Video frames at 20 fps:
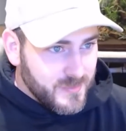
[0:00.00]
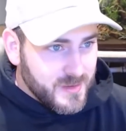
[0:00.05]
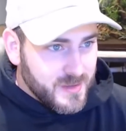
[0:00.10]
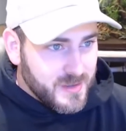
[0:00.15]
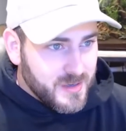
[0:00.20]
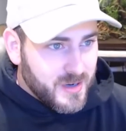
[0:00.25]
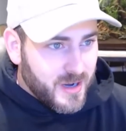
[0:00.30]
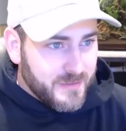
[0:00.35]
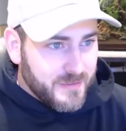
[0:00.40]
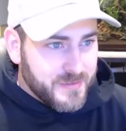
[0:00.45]

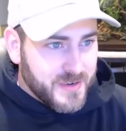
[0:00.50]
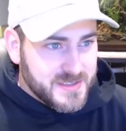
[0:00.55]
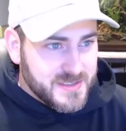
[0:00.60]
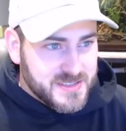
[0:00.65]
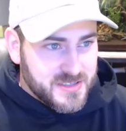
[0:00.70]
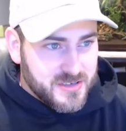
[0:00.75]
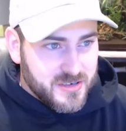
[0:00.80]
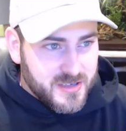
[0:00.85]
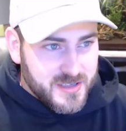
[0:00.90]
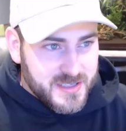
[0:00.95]
forgot to
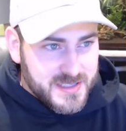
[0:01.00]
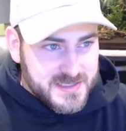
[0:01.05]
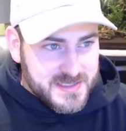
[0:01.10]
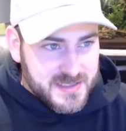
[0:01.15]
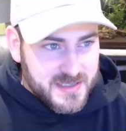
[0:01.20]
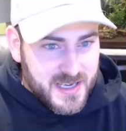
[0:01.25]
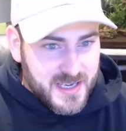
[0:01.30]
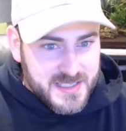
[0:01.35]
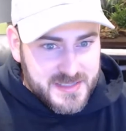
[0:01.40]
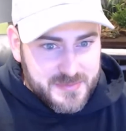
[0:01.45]
turn on these
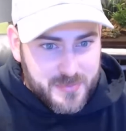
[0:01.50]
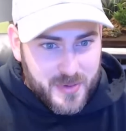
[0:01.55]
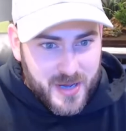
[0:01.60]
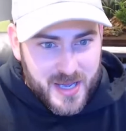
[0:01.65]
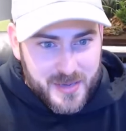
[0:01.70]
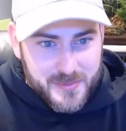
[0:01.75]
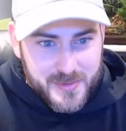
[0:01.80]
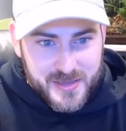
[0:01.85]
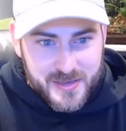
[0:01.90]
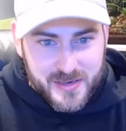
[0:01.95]
lights
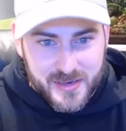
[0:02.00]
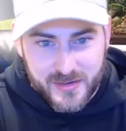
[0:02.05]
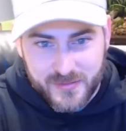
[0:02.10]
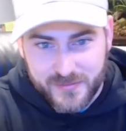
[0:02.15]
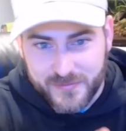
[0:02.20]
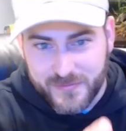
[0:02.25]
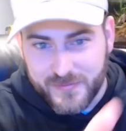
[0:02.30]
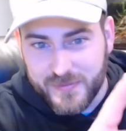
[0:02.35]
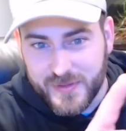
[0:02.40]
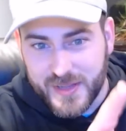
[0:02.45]
behind me. They're gonna
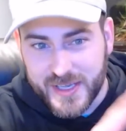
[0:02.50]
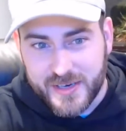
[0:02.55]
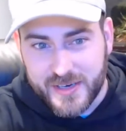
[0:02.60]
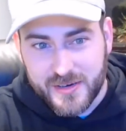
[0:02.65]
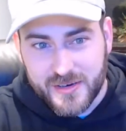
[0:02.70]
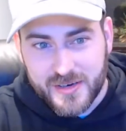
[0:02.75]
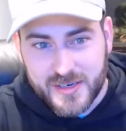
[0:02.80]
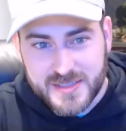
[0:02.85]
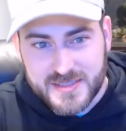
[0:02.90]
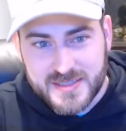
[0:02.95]

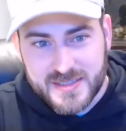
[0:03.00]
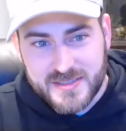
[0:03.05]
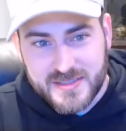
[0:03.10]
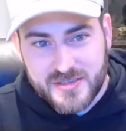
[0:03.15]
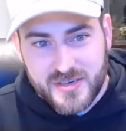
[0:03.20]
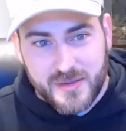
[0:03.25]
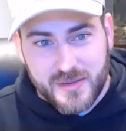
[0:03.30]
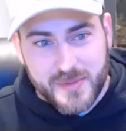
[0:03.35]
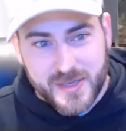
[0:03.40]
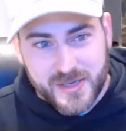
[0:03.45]
flicker and it's gonna
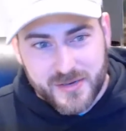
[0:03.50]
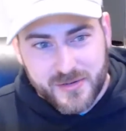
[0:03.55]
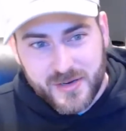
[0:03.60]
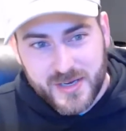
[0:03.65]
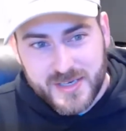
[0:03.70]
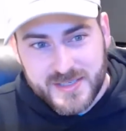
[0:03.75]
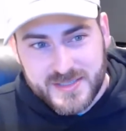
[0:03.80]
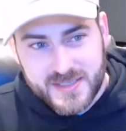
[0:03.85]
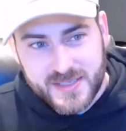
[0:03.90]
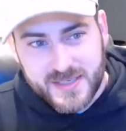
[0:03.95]
drive me
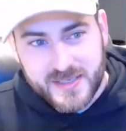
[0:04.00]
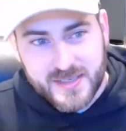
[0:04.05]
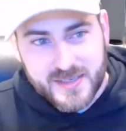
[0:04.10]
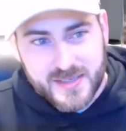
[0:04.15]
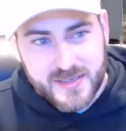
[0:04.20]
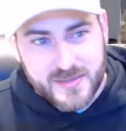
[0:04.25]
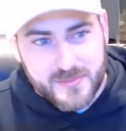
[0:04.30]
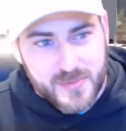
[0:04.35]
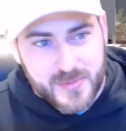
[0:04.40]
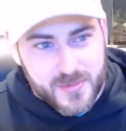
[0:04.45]
crazy.
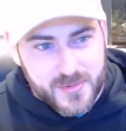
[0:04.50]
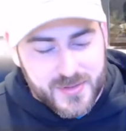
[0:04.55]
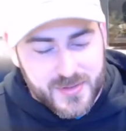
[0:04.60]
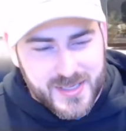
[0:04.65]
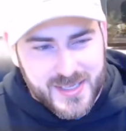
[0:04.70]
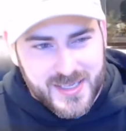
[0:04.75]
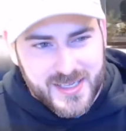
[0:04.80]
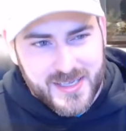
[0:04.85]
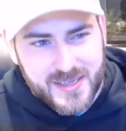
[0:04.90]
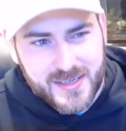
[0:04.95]
Maybe,
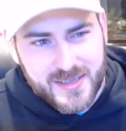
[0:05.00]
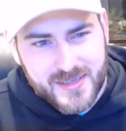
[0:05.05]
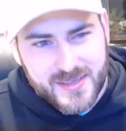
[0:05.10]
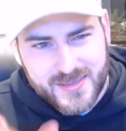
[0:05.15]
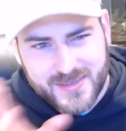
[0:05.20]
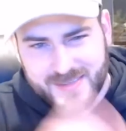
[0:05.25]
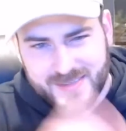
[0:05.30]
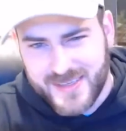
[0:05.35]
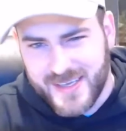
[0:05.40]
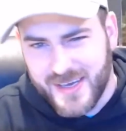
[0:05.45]
oh
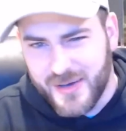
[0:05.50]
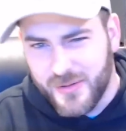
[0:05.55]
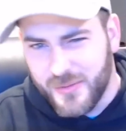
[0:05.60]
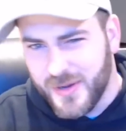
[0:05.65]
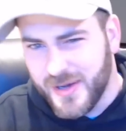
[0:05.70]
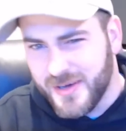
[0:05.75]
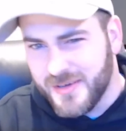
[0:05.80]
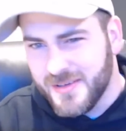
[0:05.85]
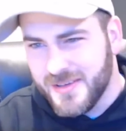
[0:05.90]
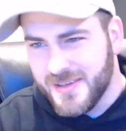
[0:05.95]

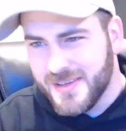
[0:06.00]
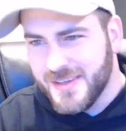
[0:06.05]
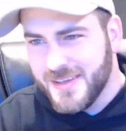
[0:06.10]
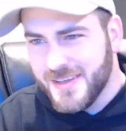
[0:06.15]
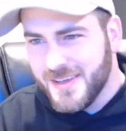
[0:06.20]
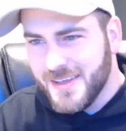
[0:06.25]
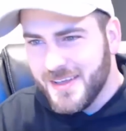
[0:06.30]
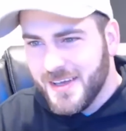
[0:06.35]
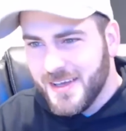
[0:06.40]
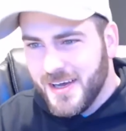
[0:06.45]

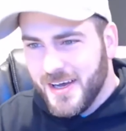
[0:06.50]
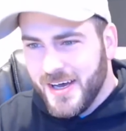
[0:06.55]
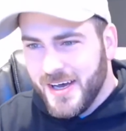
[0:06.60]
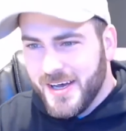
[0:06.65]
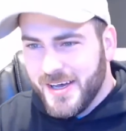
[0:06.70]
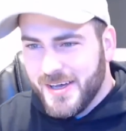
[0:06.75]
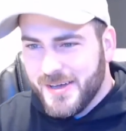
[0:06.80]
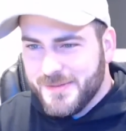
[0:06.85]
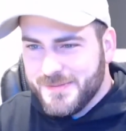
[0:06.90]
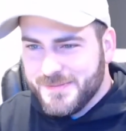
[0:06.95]

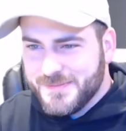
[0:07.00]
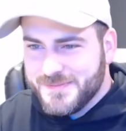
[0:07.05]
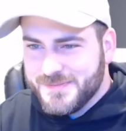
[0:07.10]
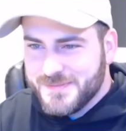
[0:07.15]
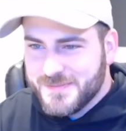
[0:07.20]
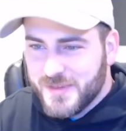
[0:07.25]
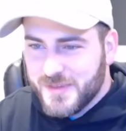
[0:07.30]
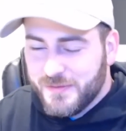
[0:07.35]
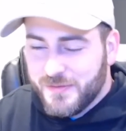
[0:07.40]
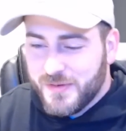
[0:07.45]
well.
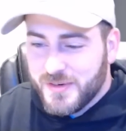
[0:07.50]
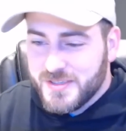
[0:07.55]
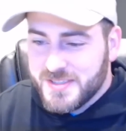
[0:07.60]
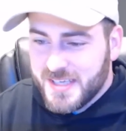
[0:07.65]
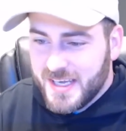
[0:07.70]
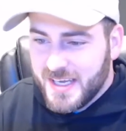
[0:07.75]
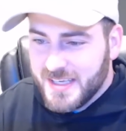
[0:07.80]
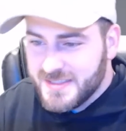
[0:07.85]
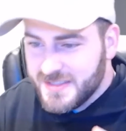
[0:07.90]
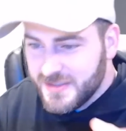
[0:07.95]
The first
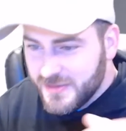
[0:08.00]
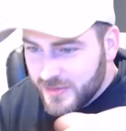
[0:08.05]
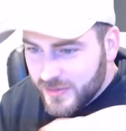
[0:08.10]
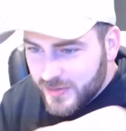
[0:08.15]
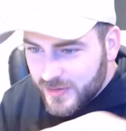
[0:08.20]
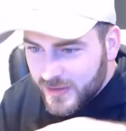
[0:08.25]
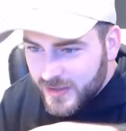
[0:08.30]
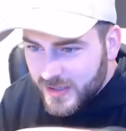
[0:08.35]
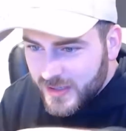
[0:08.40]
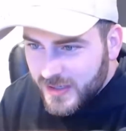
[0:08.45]
thing I
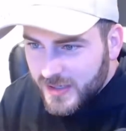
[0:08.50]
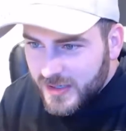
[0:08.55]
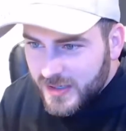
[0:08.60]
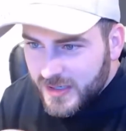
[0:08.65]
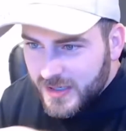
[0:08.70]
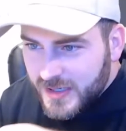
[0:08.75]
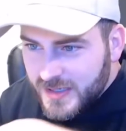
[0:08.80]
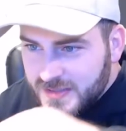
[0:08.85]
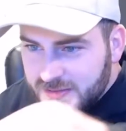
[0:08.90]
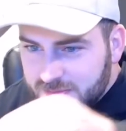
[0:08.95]
do
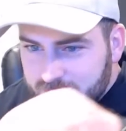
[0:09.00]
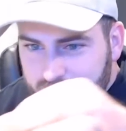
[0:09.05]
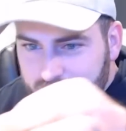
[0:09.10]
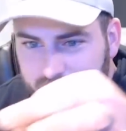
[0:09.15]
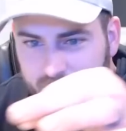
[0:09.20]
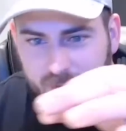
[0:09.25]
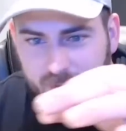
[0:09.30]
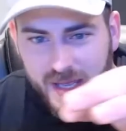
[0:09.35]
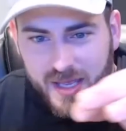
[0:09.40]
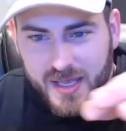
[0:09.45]
is
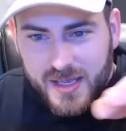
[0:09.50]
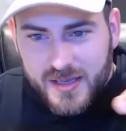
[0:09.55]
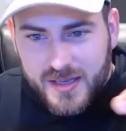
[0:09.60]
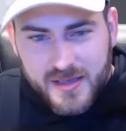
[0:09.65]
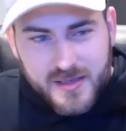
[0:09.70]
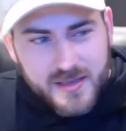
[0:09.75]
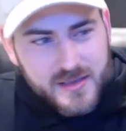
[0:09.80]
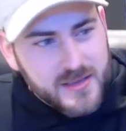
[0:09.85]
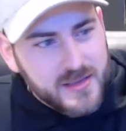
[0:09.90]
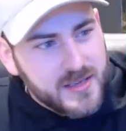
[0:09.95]
make
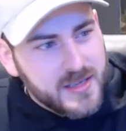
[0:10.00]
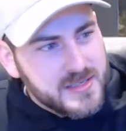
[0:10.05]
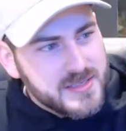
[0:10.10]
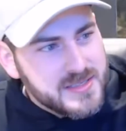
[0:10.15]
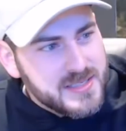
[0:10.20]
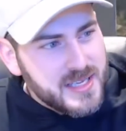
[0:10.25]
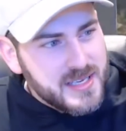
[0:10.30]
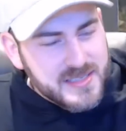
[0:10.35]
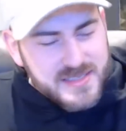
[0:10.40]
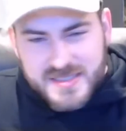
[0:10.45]

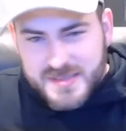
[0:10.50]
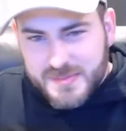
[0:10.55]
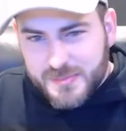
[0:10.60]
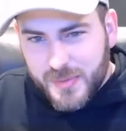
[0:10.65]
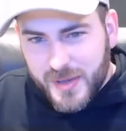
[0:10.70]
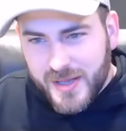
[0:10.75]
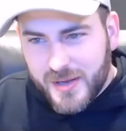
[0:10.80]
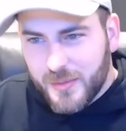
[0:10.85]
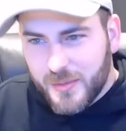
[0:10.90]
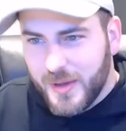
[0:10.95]
a
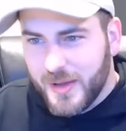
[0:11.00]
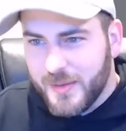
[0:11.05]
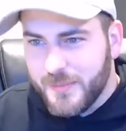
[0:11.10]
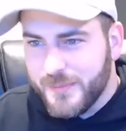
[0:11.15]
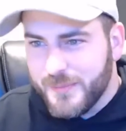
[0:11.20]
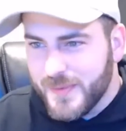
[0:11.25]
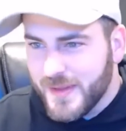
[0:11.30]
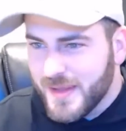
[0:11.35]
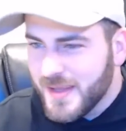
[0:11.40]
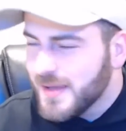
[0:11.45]
spider web.
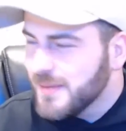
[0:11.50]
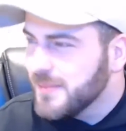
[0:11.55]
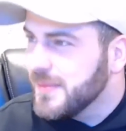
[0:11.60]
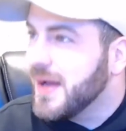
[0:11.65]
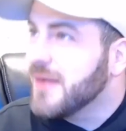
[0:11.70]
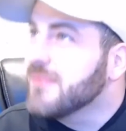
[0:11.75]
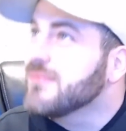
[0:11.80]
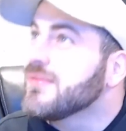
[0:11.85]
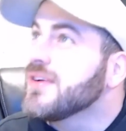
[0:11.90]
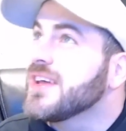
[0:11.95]
Man,
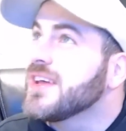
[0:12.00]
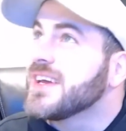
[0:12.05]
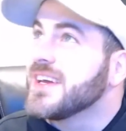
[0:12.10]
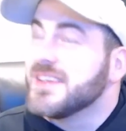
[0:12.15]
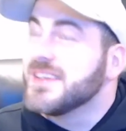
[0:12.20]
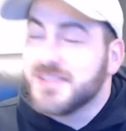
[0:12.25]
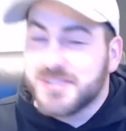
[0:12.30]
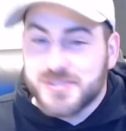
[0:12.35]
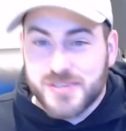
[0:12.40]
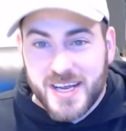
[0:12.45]
I'm really
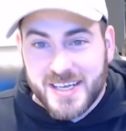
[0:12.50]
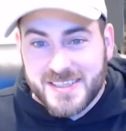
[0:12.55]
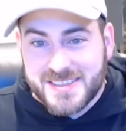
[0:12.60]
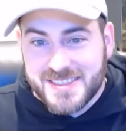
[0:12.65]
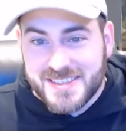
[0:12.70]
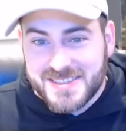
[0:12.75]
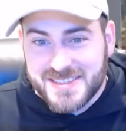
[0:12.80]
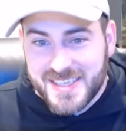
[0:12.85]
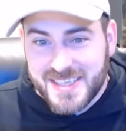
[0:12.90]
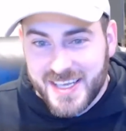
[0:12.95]
getting
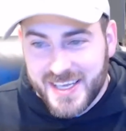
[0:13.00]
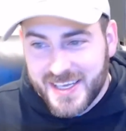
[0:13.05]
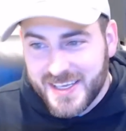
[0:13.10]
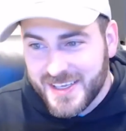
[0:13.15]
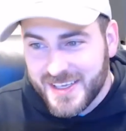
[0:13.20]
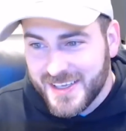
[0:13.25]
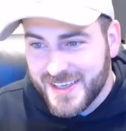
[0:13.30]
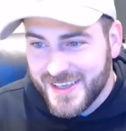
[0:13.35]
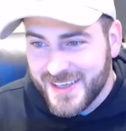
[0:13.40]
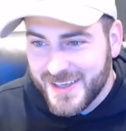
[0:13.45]
distracted today.
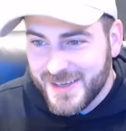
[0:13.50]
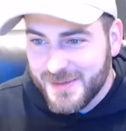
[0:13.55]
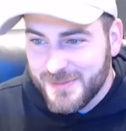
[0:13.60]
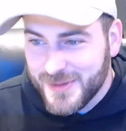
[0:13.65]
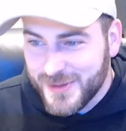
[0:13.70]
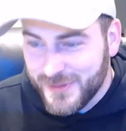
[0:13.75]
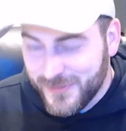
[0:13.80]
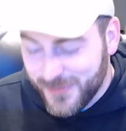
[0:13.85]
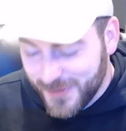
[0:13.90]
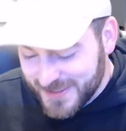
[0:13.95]

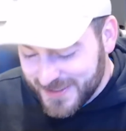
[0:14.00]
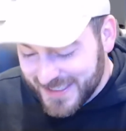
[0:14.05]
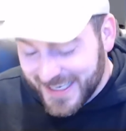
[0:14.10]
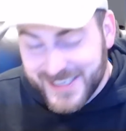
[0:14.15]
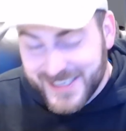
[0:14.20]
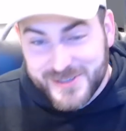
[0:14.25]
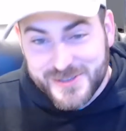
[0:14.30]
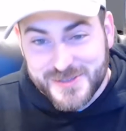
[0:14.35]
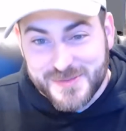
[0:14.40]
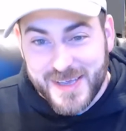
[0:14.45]
But the first thing I
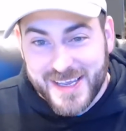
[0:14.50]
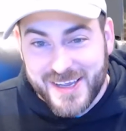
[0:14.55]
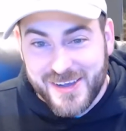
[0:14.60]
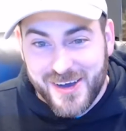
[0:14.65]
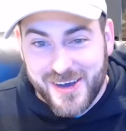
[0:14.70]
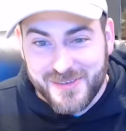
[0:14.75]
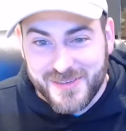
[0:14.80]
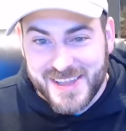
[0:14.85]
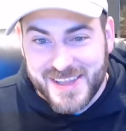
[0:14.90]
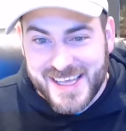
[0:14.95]
do is make
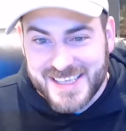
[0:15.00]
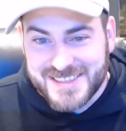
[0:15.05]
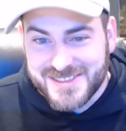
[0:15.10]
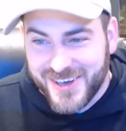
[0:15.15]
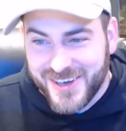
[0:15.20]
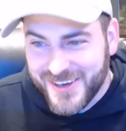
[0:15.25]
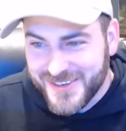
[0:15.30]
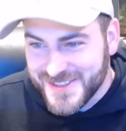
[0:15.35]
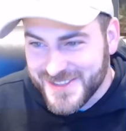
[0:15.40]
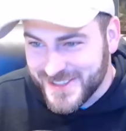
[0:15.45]
coffee. That's
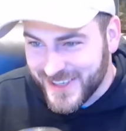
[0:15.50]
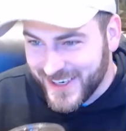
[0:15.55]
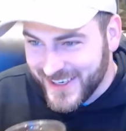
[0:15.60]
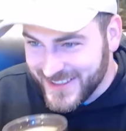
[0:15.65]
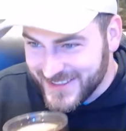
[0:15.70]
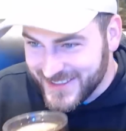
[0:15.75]
all I was trying to